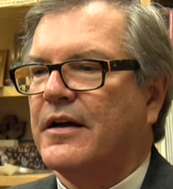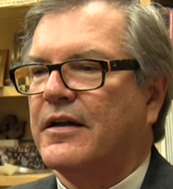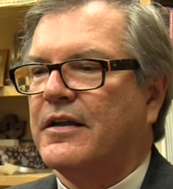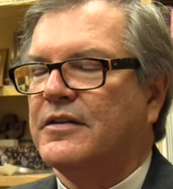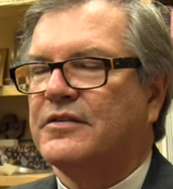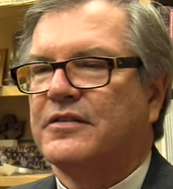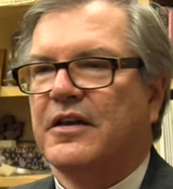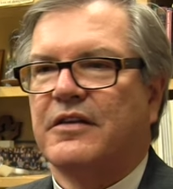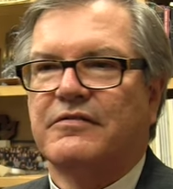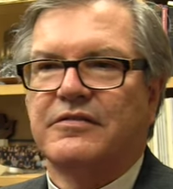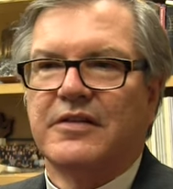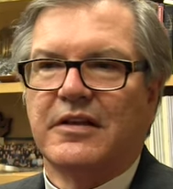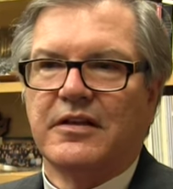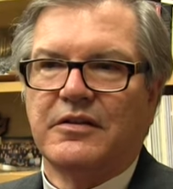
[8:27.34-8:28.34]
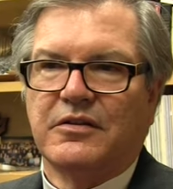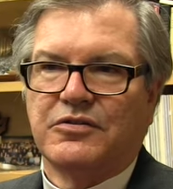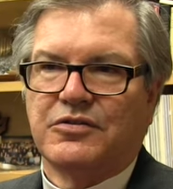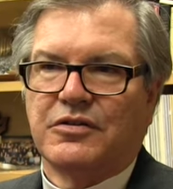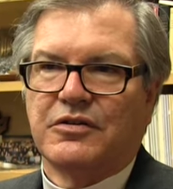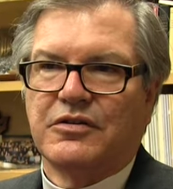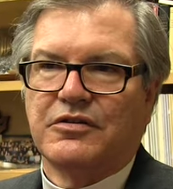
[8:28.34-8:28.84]
instead of selling the
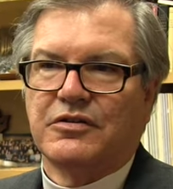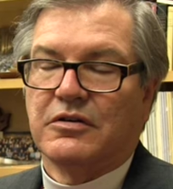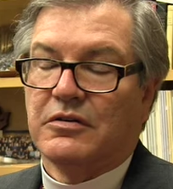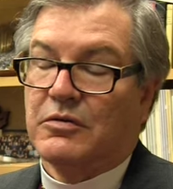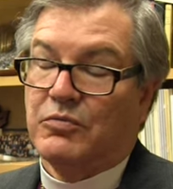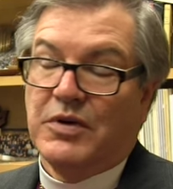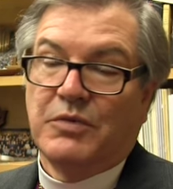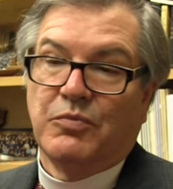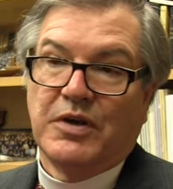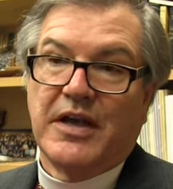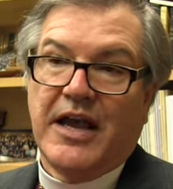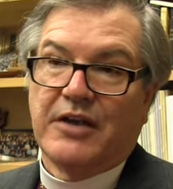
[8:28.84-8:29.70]
church, we